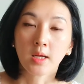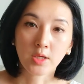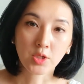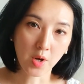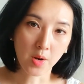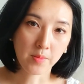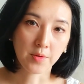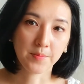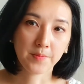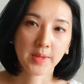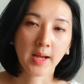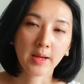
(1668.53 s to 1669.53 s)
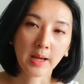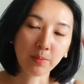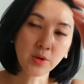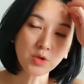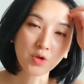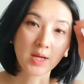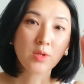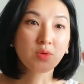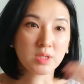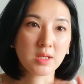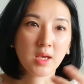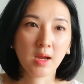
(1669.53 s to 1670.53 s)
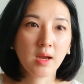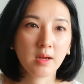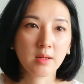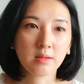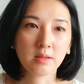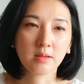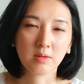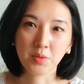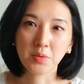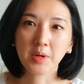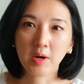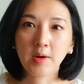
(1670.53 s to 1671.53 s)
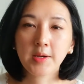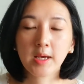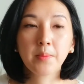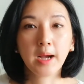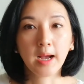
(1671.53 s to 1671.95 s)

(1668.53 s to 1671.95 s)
It's normal. I'm not trying to scare you all here, but I